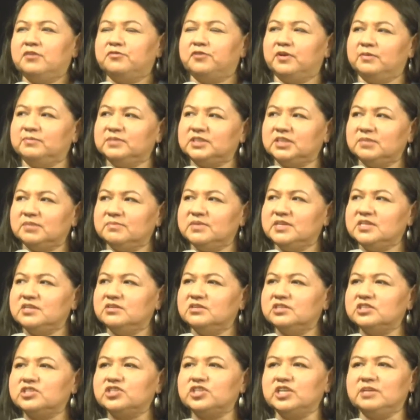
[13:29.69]
from some of
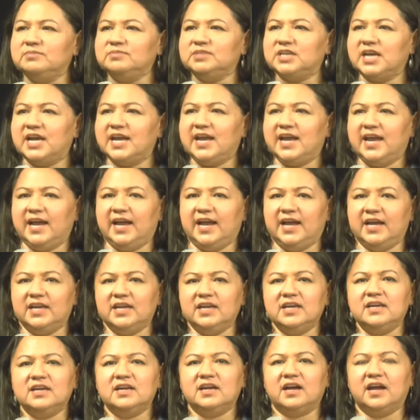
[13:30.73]
those dreams I had,
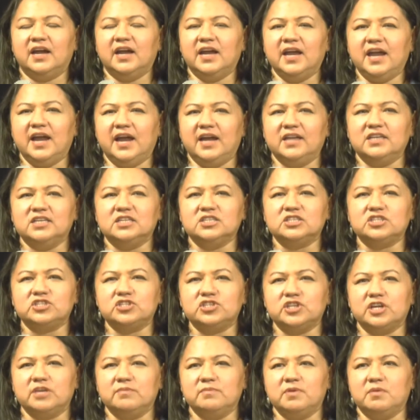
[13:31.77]
I had this
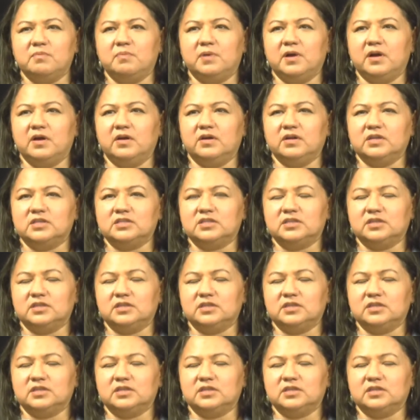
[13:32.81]
dream about,